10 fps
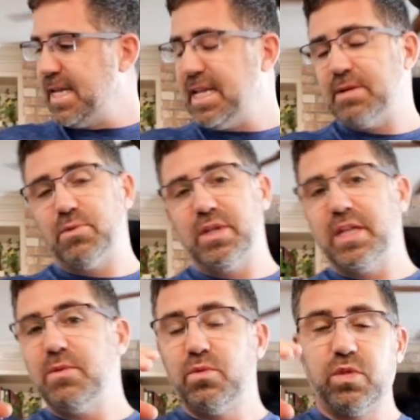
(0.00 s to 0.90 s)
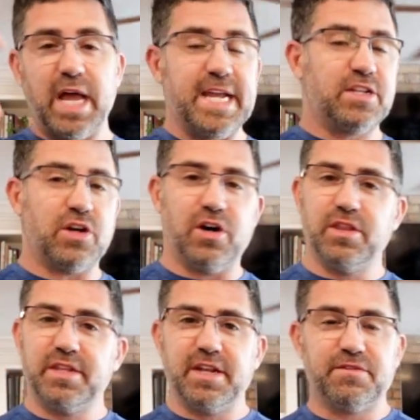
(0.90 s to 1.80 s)
it really liked all
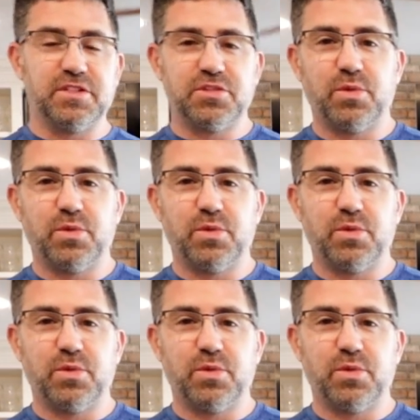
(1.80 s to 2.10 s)
the different